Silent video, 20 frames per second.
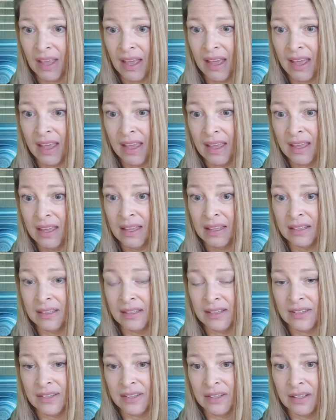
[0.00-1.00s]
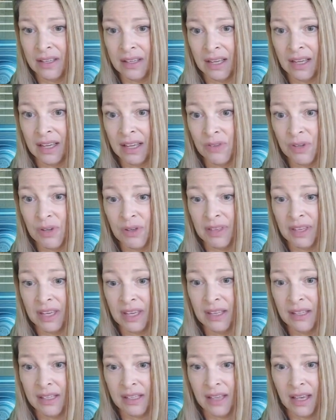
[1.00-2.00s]
and it gives you the
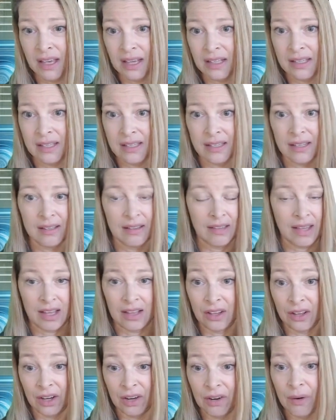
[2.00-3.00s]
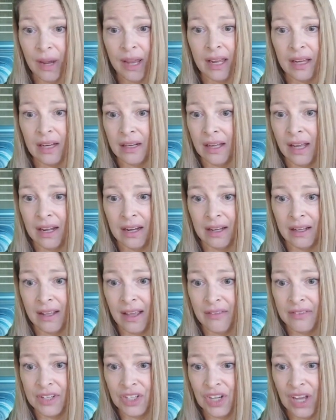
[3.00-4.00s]
insights. They look great. And I
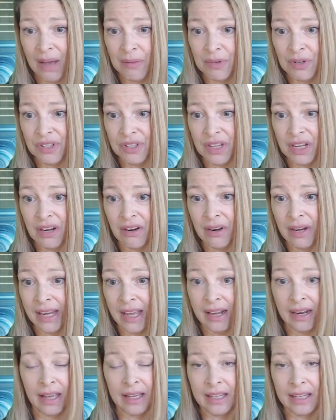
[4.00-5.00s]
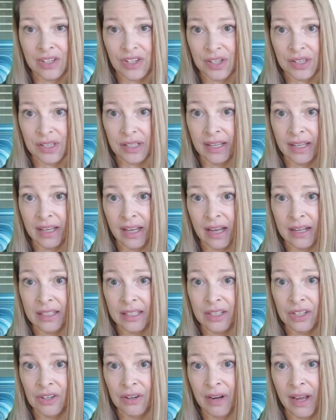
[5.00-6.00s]
have the chapters here. Again, I can just click on
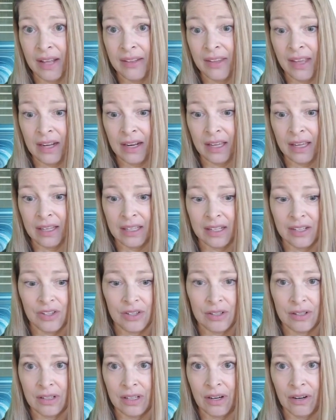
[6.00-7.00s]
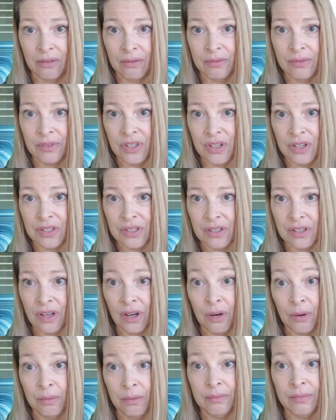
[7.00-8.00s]
here and then I can, just
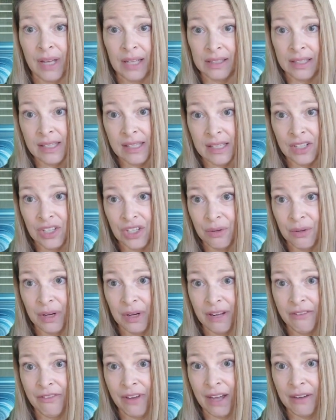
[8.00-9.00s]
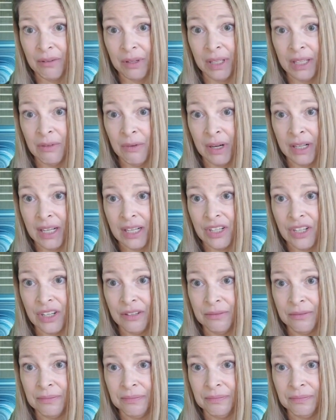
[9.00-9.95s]
go and listen to it if I really wanted to.